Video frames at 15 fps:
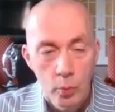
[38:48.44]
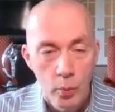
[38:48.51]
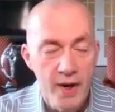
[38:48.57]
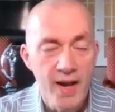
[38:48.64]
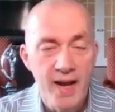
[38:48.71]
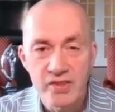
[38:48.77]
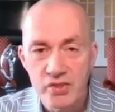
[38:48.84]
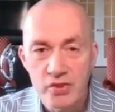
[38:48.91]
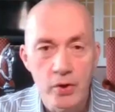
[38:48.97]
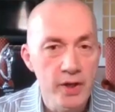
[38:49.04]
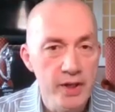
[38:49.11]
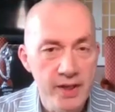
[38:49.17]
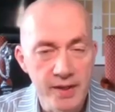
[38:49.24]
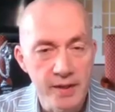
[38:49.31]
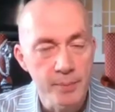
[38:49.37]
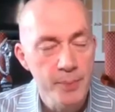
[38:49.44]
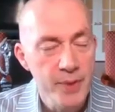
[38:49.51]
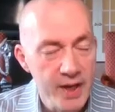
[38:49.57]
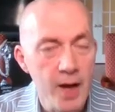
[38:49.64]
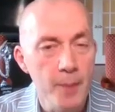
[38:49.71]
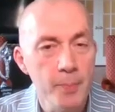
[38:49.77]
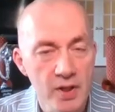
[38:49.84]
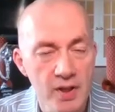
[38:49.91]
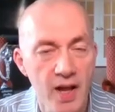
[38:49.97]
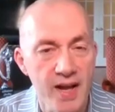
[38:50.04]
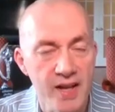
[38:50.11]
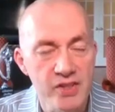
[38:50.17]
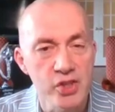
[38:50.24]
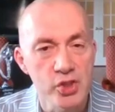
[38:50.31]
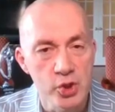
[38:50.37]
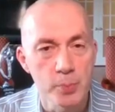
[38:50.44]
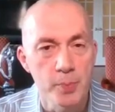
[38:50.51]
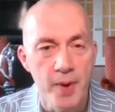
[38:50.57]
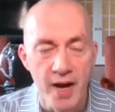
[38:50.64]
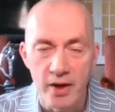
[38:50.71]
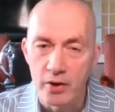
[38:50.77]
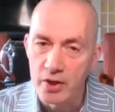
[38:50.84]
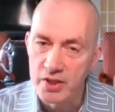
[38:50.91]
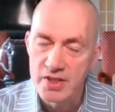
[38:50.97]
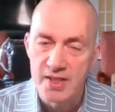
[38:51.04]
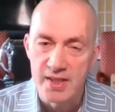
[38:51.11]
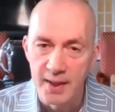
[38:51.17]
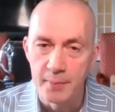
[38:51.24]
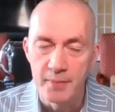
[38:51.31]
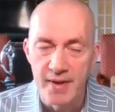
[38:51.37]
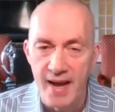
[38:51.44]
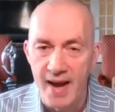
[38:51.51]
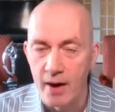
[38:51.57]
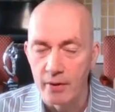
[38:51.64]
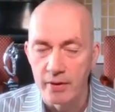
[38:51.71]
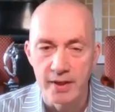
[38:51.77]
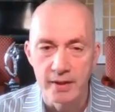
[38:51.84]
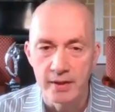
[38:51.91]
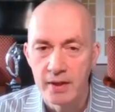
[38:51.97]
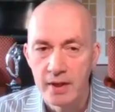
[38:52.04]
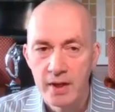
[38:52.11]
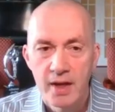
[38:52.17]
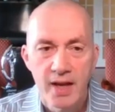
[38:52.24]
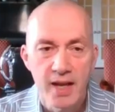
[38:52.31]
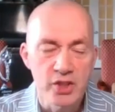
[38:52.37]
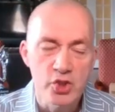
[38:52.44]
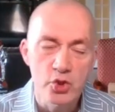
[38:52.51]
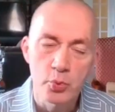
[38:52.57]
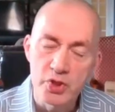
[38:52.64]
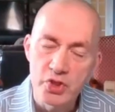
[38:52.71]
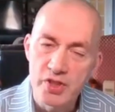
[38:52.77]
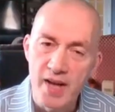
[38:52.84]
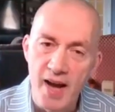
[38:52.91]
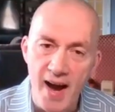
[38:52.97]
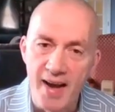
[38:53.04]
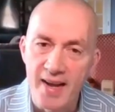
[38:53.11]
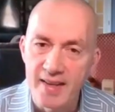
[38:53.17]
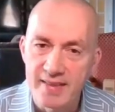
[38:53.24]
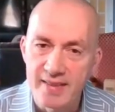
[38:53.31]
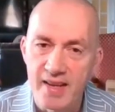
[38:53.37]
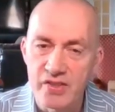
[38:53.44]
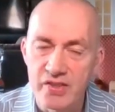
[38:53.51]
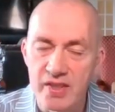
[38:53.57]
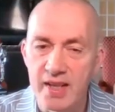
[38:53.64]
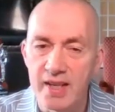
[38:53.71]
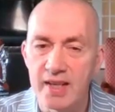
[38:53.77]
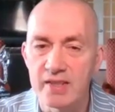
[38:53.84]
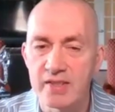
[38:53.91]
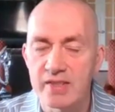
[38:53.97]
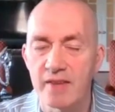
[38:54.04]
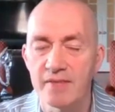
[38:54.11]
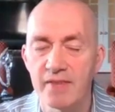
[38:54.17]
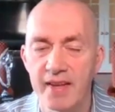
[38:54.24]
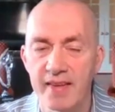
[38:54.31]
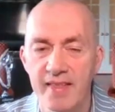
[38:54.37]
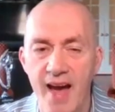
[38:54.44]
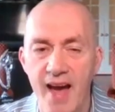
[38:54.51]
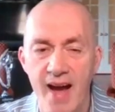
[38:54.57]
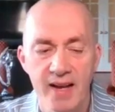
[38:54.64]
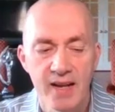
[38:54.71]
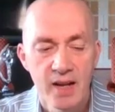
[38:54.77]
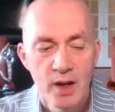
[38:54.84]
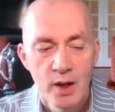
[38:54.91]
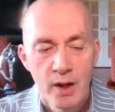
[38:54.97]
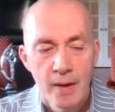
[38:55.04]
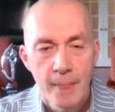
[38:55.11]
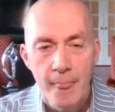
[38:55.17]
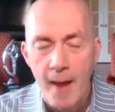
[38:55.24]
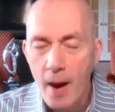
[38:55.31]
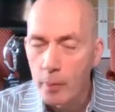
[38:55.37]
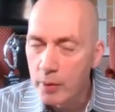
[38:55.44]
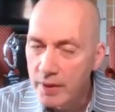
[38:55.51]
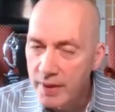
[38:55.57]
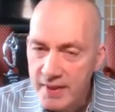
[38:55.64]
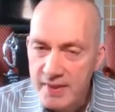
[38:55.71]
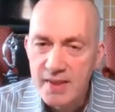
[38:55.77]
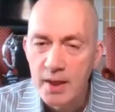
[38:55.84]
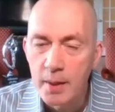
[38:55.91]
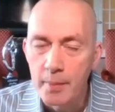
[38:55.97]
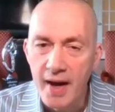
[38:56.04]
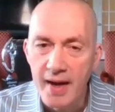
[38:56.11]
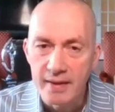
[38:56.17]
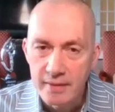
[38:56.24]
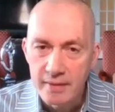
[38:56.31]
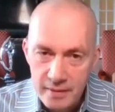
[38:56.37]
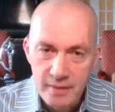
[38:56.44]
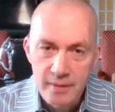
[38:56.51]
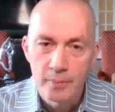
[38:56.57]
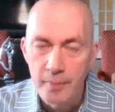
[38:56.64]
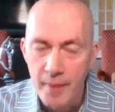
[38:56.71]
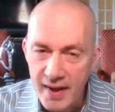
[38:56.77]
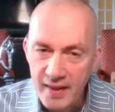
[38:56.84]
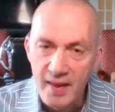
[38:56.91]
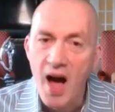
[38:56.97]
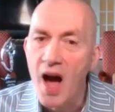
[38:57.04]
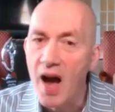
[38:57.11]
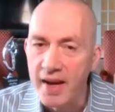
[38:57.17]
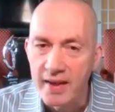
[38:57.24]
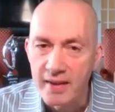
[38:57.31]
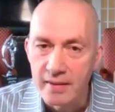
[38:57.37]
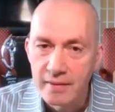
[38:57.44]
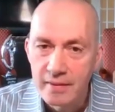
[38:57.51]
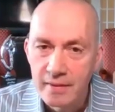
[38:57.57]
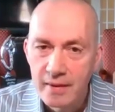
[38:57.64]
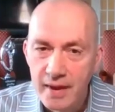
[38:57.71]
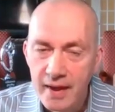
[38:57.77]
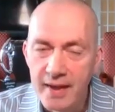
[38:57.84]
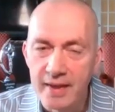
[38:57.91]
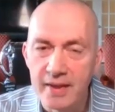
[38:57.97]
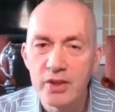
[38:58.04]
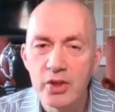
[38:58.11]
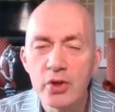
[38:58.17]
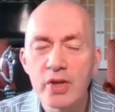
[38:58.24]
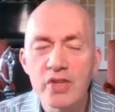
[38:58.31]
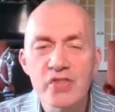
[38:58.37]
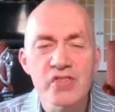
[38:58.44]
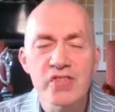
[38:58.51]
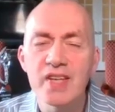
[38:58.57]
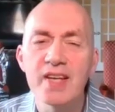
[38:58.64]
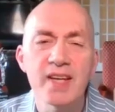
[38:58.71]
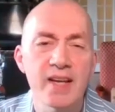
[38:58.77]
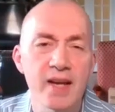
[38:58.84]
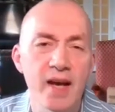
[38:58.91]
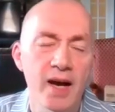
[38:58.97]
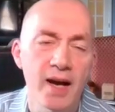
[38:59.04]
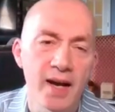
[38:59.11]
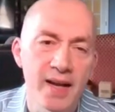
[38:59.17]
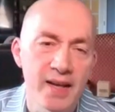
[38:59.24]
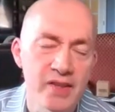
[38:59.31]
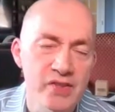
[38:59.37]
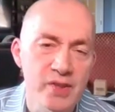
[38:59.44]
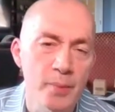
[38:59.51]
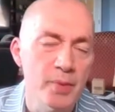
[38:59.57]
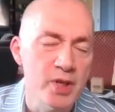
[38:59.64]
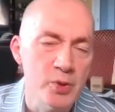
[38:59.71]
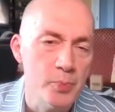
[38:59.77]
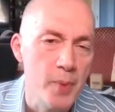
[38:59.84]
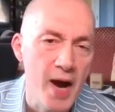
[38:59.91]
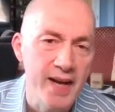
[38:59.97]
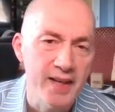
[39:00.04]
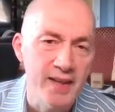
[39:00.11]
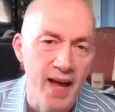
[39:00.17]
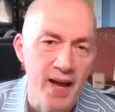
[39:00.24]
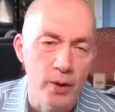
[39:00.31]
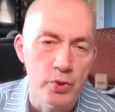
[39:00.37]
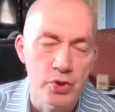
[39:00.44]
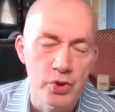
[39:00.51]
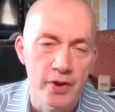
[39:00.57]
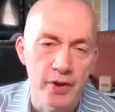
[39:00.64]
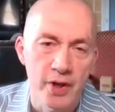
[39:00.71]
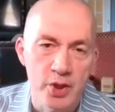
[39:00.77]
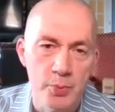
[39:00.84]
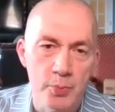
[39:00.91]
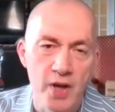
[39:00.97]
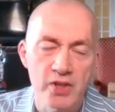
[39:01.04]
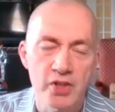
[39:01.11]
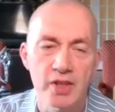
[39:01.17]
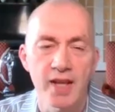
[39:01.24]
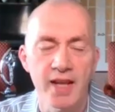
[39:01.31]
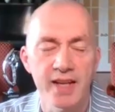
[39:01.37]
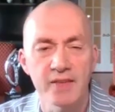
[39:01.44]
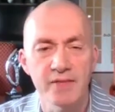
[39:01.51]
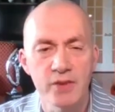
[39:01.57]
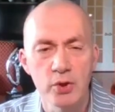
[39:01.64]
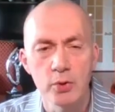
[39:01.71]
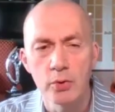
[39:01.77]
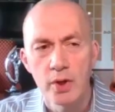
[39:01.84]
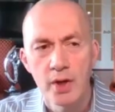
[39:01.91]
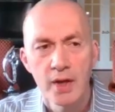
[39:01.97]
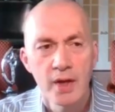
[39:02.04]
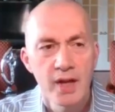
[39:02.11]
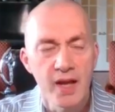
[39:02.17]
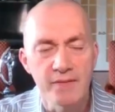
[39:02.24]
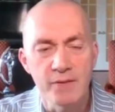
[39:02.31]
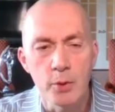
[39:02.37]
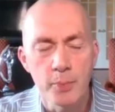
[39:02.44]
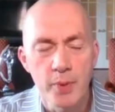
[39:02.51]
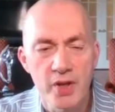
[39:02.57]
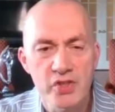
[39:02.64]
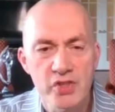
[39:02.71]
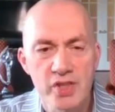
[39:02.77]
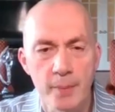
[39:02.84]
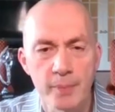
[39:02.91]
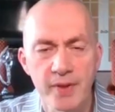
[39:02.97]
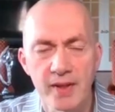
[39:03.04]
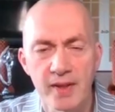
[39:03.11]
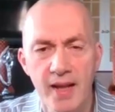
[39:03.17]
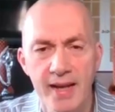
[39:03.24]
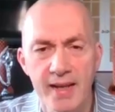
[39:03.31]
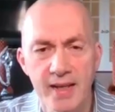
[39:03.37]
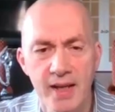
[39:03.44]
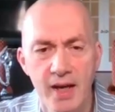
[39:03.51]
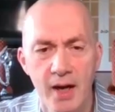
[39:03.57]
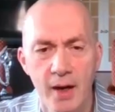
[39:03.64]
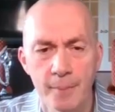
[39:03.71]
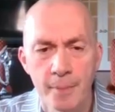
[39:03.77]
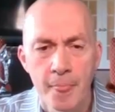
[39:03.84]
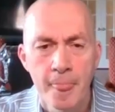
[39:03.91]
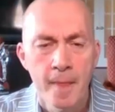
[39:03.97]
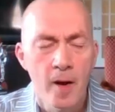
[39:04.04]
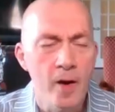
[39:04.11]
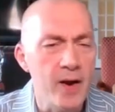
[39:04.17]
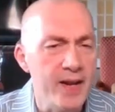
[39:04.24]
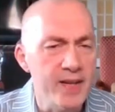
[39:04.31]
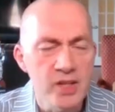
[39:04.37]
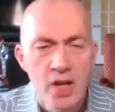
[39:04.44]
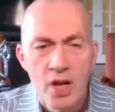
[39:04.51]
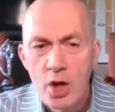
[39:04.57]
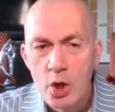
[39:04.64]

when I started to pick up clients and do better and slim down and and switch to high intensity and stuff like that, I would listen to my my line, and you could see uh, in somebody's body language or their expression. Like if you if you pitch something like, um, "All right,